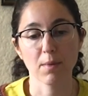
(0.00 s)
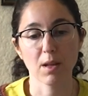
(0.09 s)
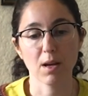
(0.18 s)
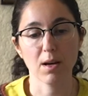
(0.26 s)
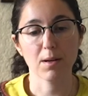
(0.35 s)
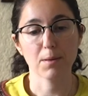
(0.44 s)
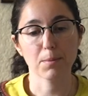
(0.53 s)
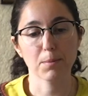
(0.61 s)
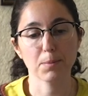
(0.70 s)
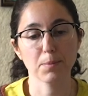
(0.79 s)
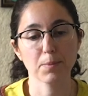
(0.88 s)

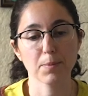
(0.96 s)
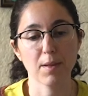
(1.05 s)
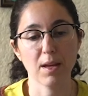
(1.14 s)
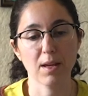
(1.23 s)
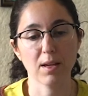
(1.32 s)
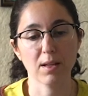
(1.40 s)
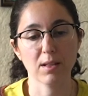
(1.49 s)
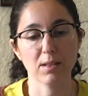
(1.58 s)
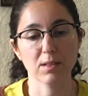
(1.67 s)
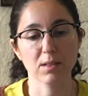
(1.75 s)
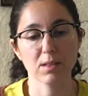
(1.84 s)

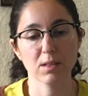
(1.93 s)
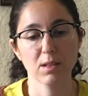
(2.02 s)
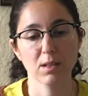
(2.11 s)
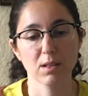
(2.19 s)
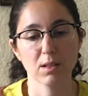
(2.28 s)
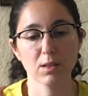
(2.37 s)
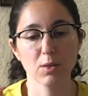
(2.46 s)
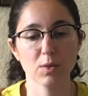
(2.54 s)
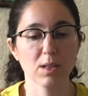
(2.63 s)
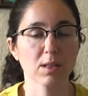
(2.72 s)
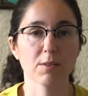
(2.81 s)
and
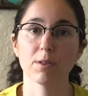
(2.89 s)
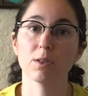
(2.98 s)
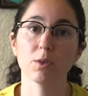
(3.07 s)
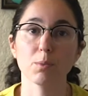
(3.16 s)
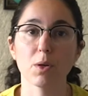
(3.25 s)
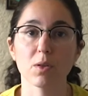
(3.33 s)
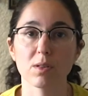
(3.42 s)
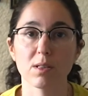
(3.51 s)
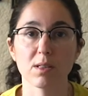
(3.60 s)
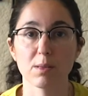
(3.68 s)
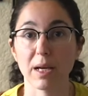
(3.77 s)
closing different loopholes
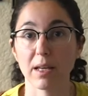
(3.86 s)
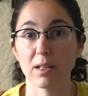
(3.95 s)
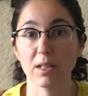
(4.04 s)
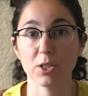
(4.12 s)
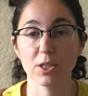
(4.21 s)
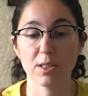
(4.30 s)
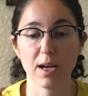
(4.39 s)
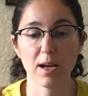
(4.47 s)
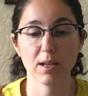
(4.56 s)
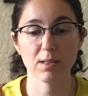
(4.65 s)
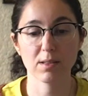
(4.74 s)
in speculation
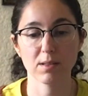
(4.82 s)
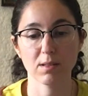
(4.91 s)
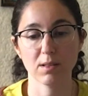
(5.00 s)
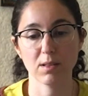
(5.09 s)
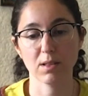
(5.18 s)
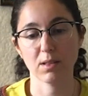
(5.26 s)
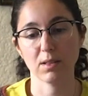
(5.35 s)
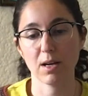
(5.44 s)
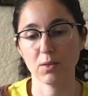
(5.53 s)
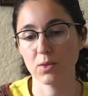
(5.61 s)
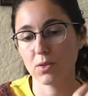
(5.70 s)
tax that
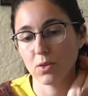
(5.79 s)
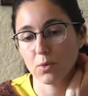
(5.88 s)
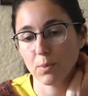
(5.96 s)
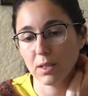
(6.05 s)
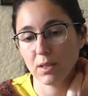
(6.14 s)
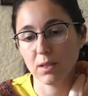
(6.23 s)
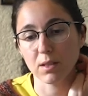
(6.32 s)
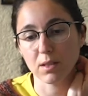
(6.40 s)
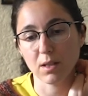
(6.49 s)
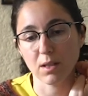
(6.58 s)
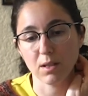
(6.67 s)
allow too
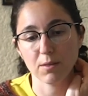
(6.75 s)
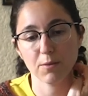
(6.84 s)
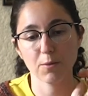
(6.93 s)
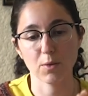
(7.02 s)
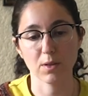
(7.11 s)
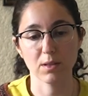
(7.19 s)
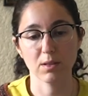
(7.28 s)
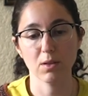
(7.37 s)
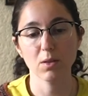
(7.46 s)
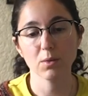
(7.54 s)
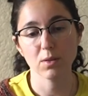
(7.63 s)
many foreign
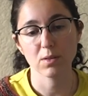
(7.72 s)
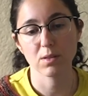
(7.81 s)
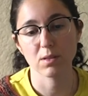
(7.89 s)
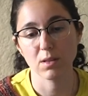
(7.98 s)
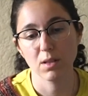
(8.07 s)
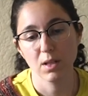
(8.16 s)
owners